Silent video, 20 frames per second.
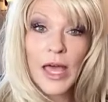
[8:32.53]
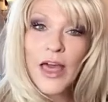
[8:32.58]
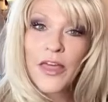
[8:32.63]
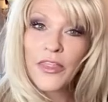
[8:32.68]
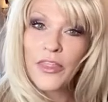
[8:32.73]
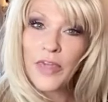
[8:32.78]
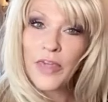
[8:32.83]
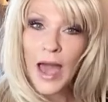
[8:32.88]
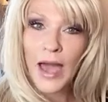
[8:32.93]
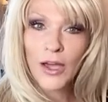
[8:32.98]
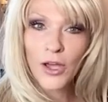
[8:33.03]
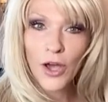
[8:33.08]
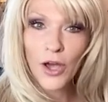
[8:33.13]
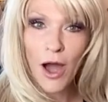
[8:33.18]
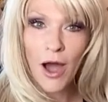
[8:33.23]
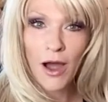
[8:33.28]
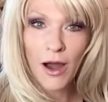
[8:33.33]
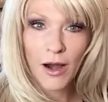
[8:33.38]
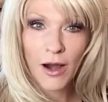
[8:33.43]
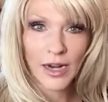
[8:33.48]
that
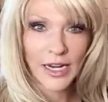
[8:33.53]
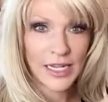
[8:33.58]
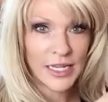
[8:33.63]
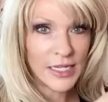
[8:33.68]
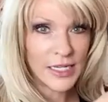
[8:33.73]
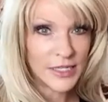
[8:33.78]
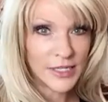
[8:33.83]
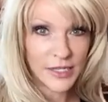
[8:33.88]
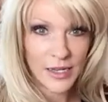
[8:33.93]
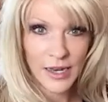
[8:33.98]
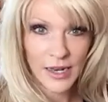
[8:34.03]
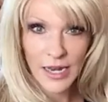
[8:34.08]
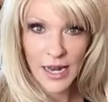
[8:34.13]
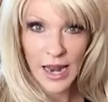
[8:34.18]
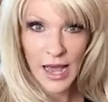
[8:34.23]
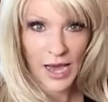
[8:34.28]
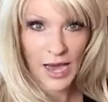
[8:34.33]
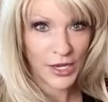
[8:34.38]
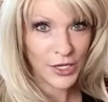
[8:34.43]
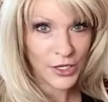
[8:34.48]
car is
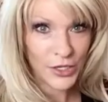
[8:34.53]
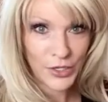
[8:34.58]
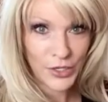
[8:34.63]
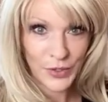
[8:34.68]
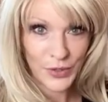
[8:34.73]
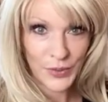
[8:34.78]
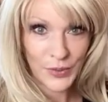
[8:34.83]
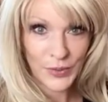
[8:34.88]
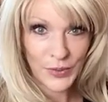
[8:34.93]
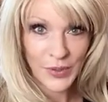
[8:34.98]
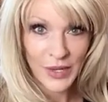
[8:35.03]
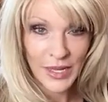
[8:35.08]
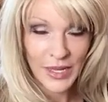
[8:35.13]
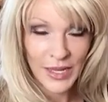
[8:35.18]
not you.